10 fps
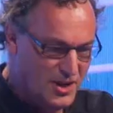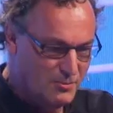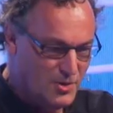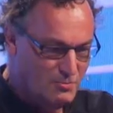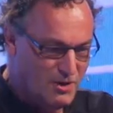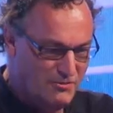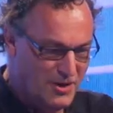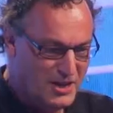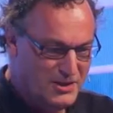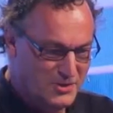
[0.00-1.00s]
here, I'm talking about
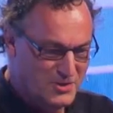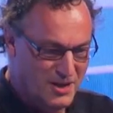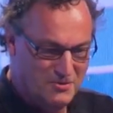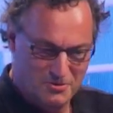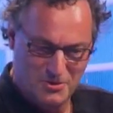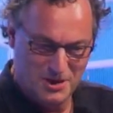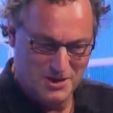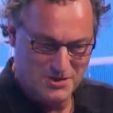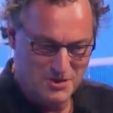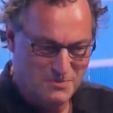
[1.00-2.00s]
values, right?
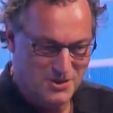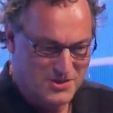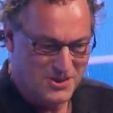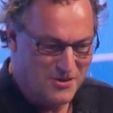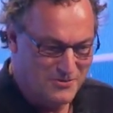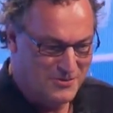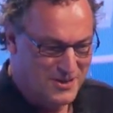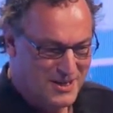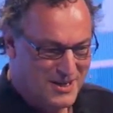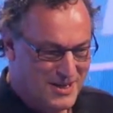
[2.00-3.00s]
Really simple
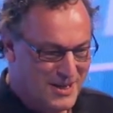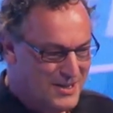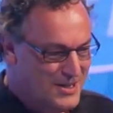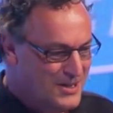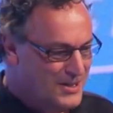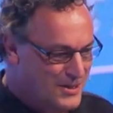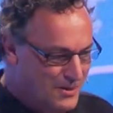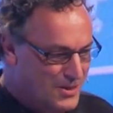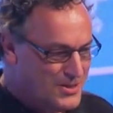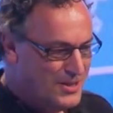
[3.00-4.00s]
stuff. Right?
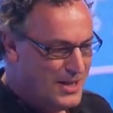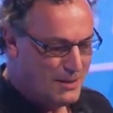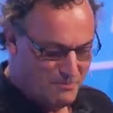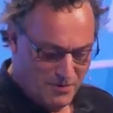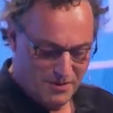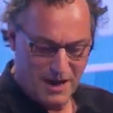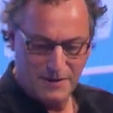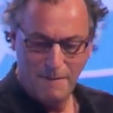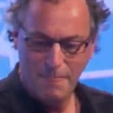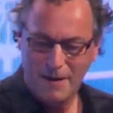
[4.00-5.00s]
What's going to happen with
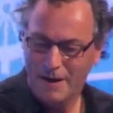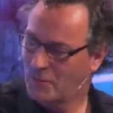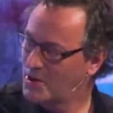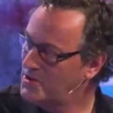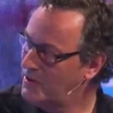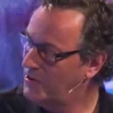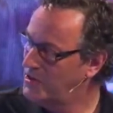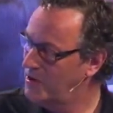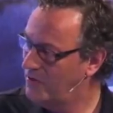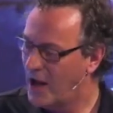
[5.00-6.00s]
that? Right? What is the
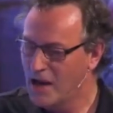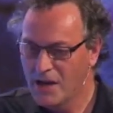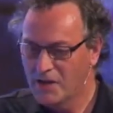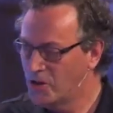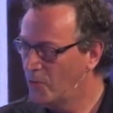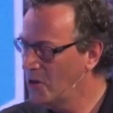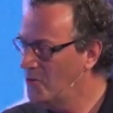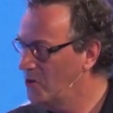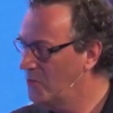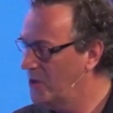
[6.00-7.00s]
future of that? So what
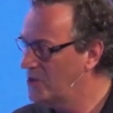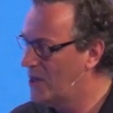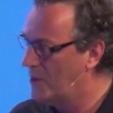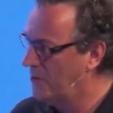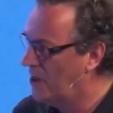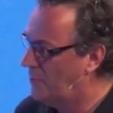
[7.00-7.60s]
do we do with this? I have a